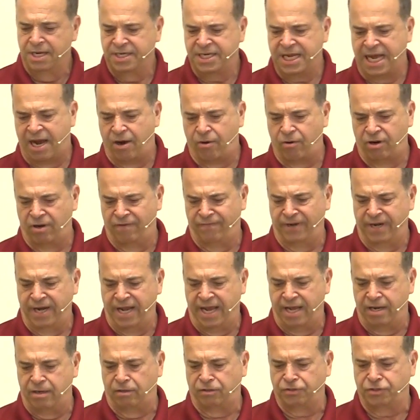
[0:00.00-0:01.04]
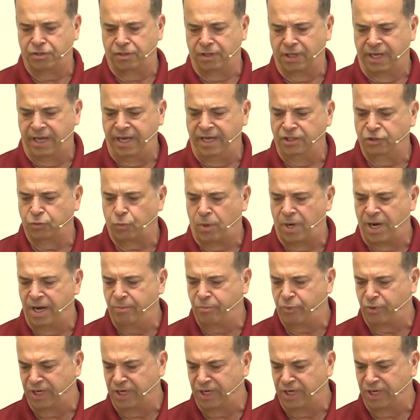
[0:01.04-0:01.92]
tower of Ananel to the king's wine